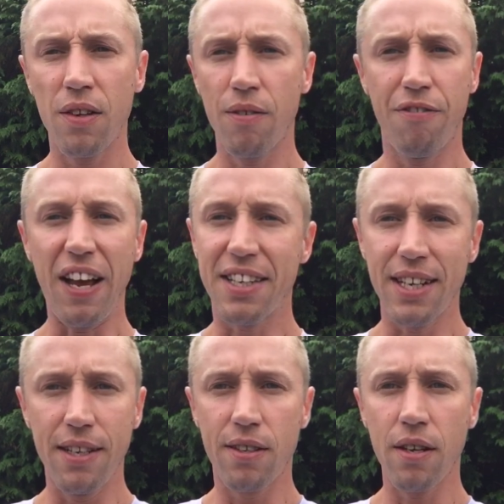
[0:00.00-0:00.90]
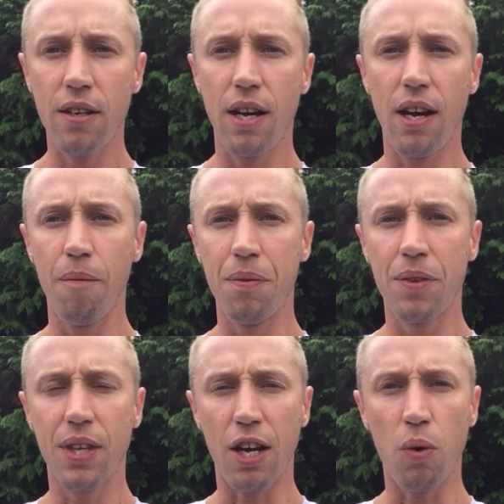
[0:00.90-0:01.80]
vetted,
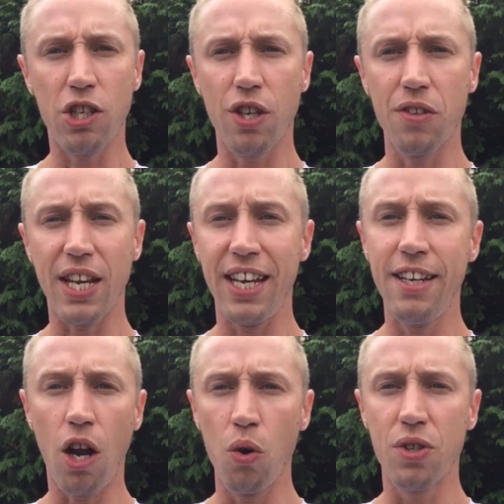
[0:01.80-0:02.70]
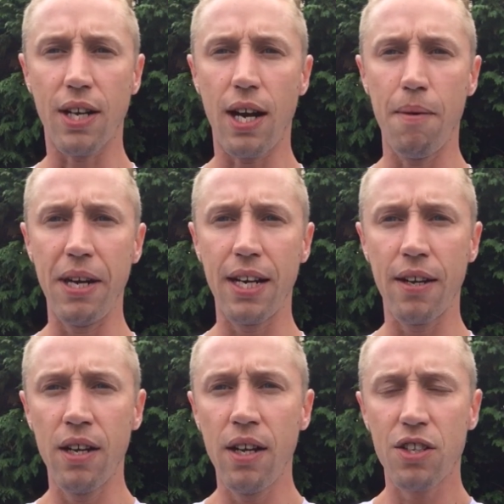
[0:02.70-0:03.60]
um, they're questions that he knows are
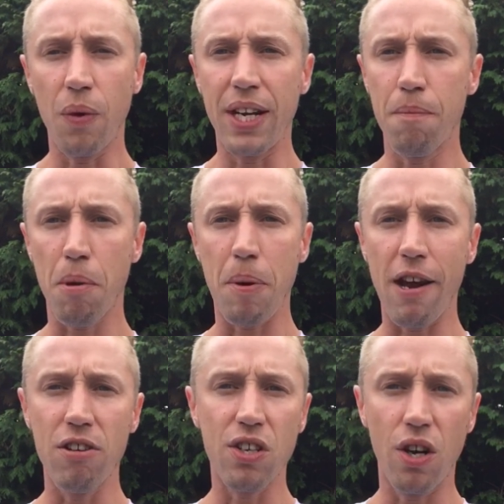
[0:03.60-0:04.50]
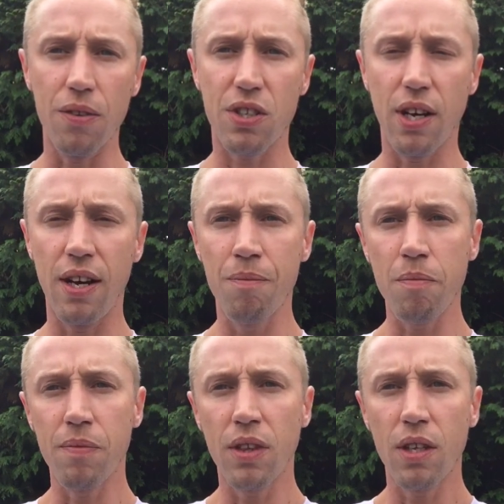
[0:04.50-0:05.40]
coming so he can prepare his answer.
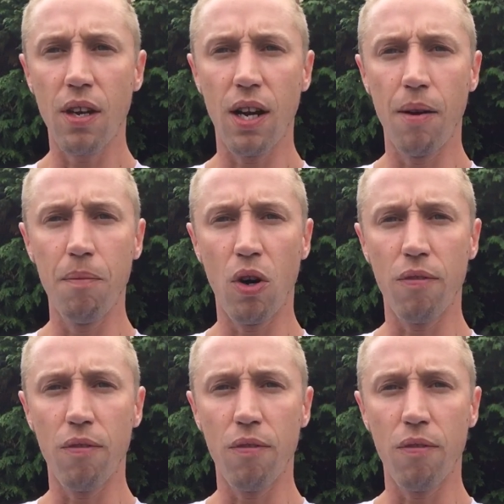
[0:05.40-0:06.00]
Um,